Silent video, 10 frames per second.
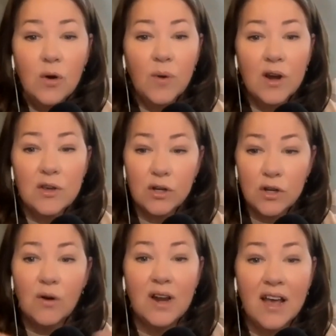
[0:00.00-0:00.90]
where you could
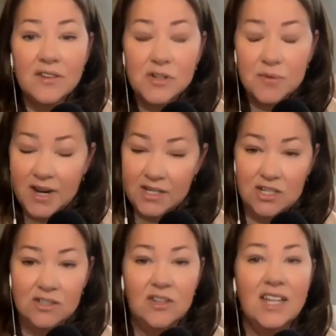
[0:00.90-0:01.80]
go in either
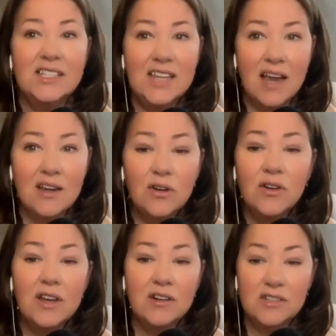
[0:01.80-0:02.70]
direction. So that's technical
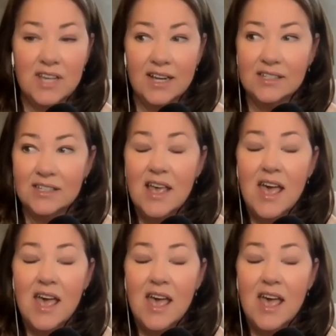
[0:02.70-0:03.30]
intersex.